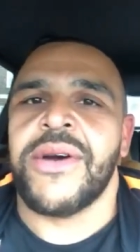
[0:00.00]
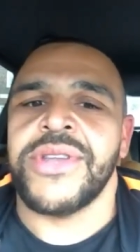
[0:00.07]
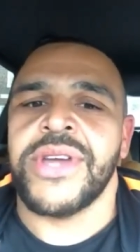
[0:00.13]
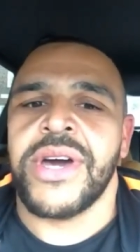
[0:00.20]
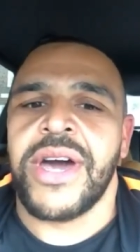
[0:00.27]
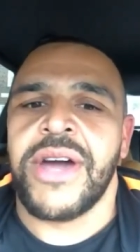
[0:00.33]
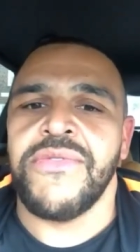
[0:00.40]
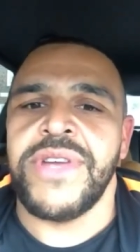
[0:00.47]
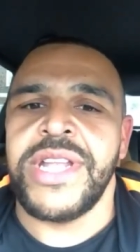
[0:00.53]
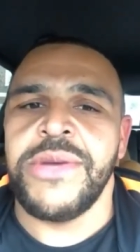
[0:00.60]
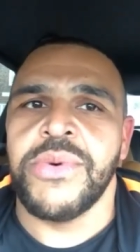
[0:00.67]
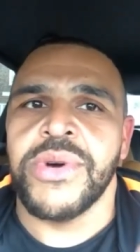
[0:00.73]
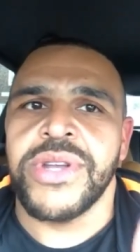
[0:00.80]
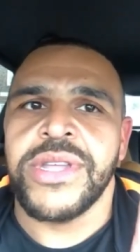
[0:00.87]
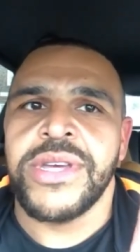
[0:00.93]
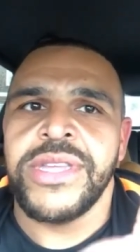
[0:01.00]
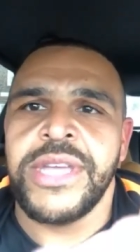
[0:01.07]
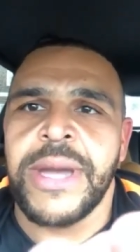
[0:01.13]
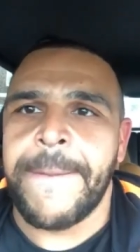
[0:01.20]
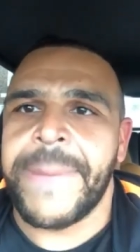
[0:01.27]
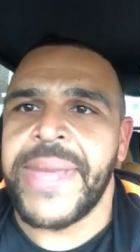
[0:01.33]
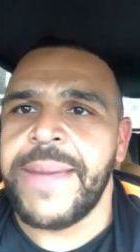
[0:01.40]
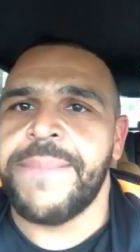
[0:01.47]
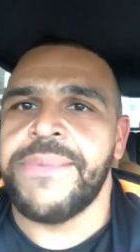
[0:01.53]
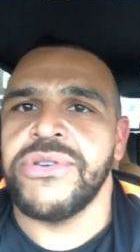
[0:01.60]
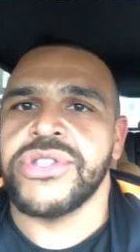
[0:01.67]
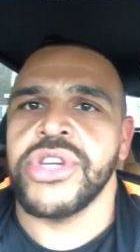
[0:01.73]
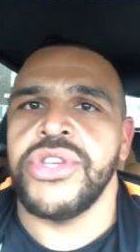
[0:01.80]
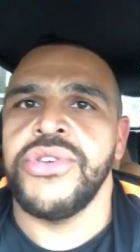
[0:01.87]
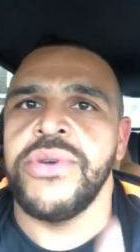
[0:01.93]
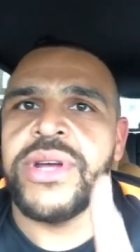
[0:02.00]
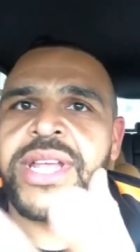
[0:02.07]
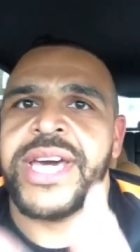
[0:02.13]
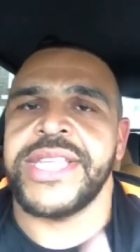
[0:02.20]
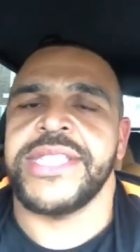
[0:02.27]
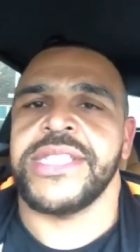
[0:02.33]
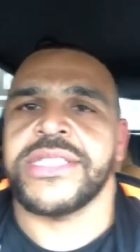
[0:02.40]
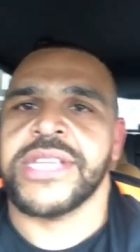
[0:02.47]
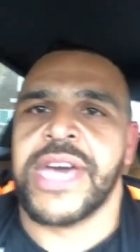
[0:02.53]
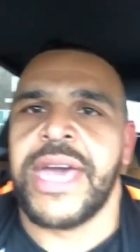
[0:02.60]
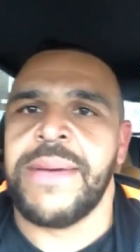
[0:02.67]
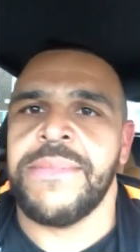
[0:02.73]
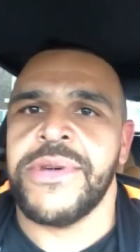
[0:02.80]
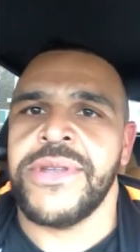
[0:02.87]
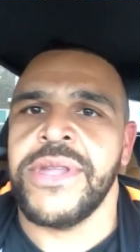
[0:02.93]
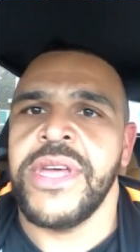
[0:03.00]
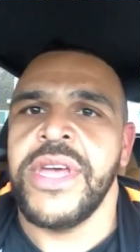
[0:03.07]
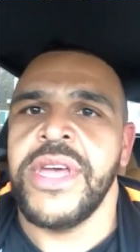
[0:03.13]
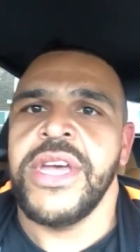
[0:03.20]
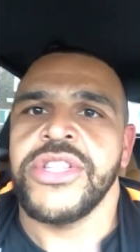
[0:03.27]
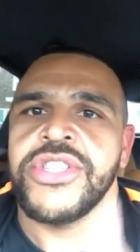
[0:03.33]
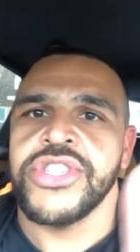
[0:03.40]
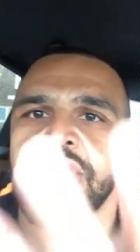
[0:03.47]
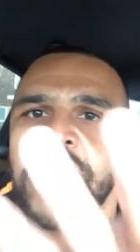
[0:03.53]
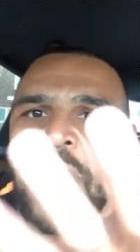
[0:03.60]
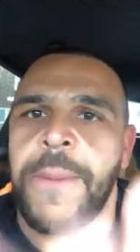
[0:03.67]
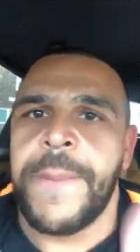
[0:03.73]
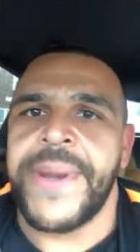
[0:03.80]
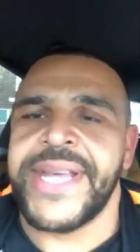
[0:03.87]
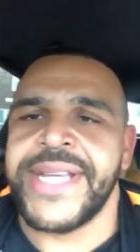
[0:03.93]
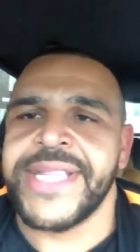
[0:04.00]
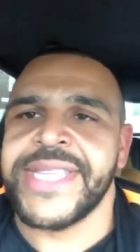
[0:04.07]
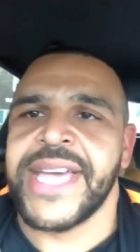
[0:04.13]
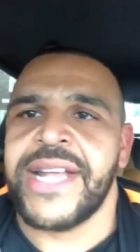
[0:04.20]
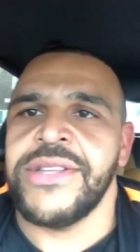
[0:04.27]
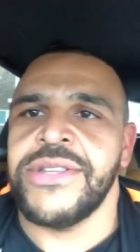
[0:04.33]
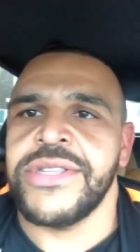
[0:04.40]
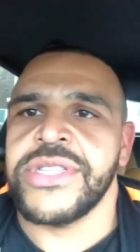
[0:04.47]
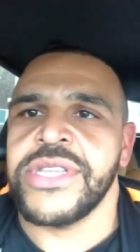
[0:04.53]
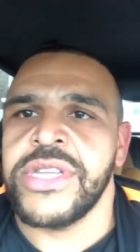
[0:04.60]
And I, I really want the young people to utilize this time and just to open their talents.